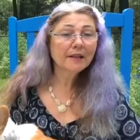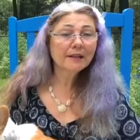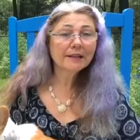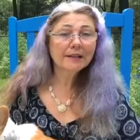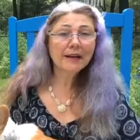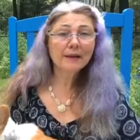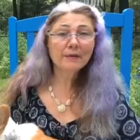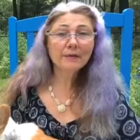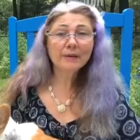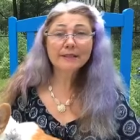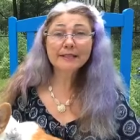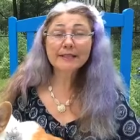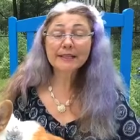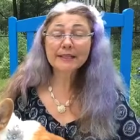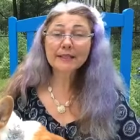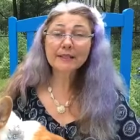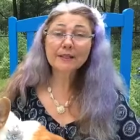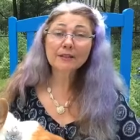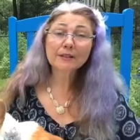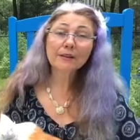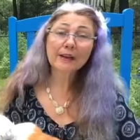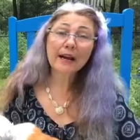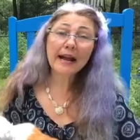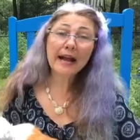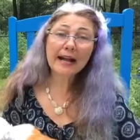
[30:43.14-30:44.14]
that
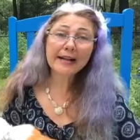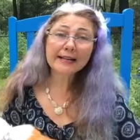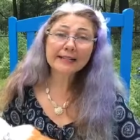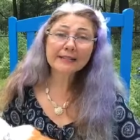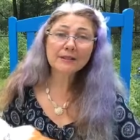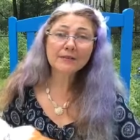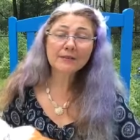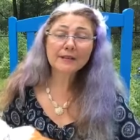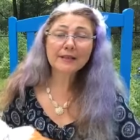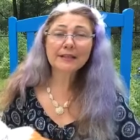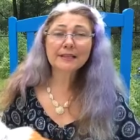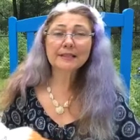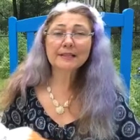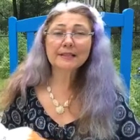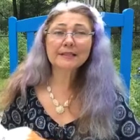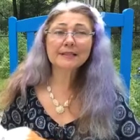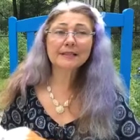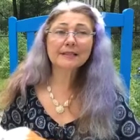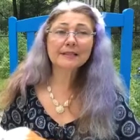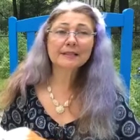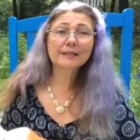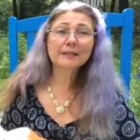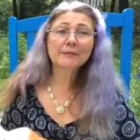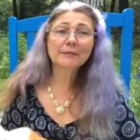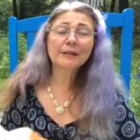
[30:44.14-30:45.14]
reticular activating
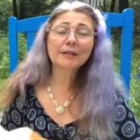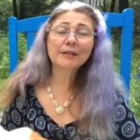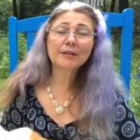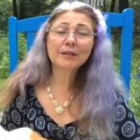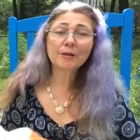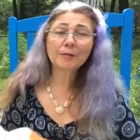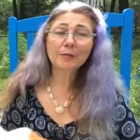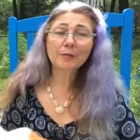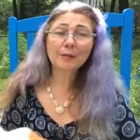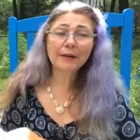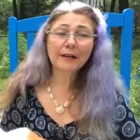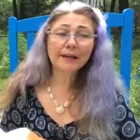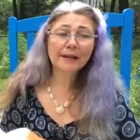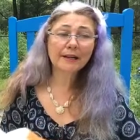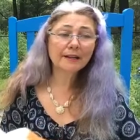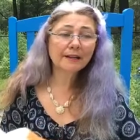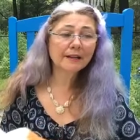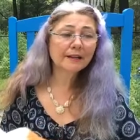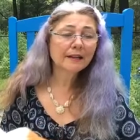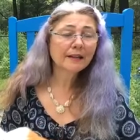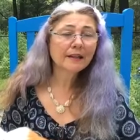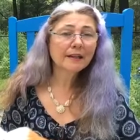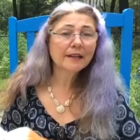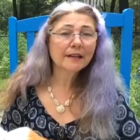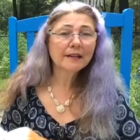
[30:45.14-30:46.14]
system in your brain
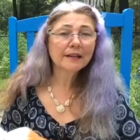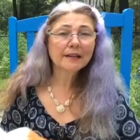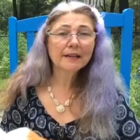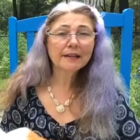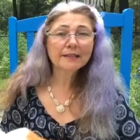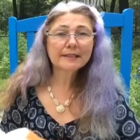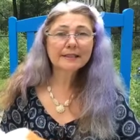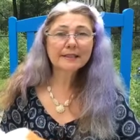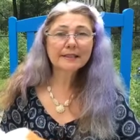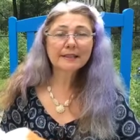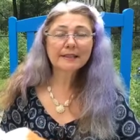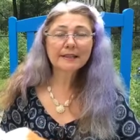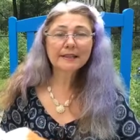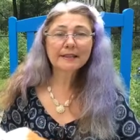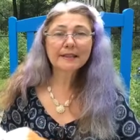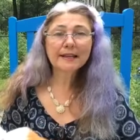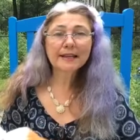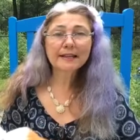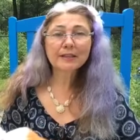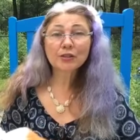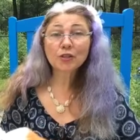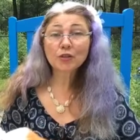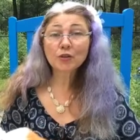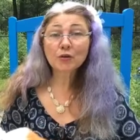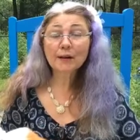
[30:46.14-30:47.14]
is in
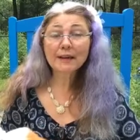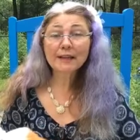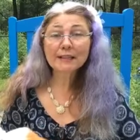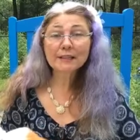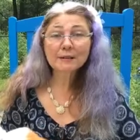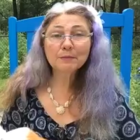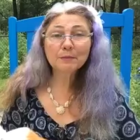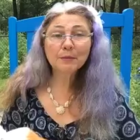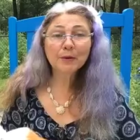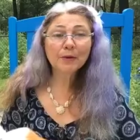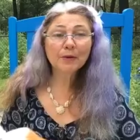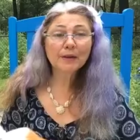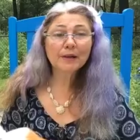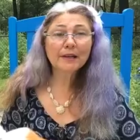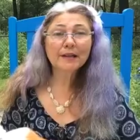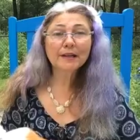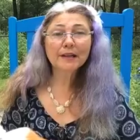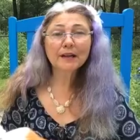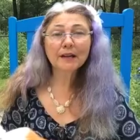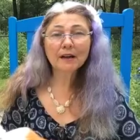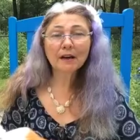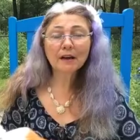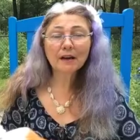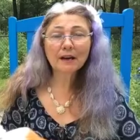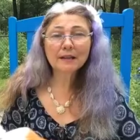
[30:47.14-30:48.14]
that stress mode, and
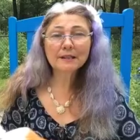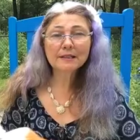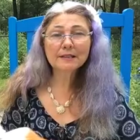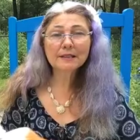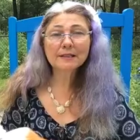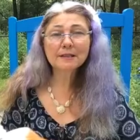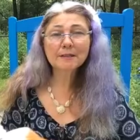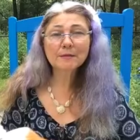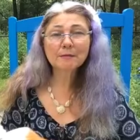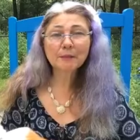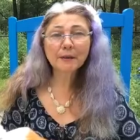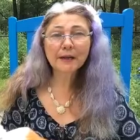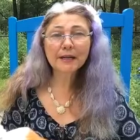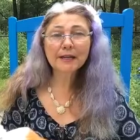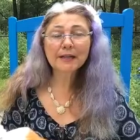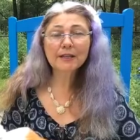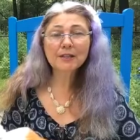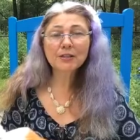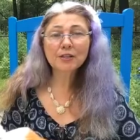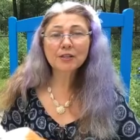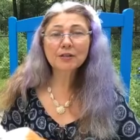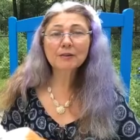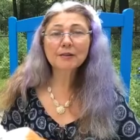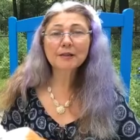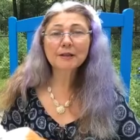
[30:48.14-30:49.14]
it causes biting,
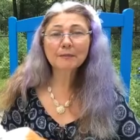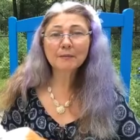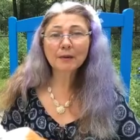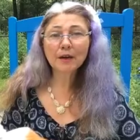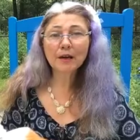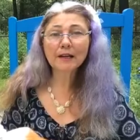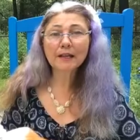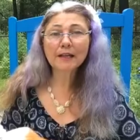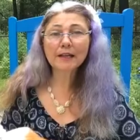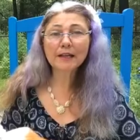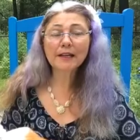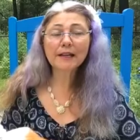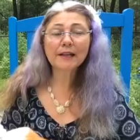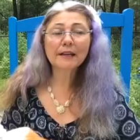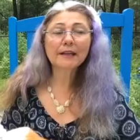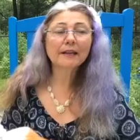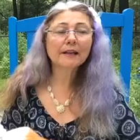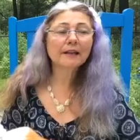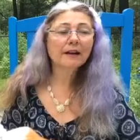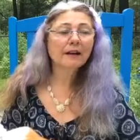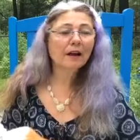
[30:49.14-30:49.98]
chewing, barking,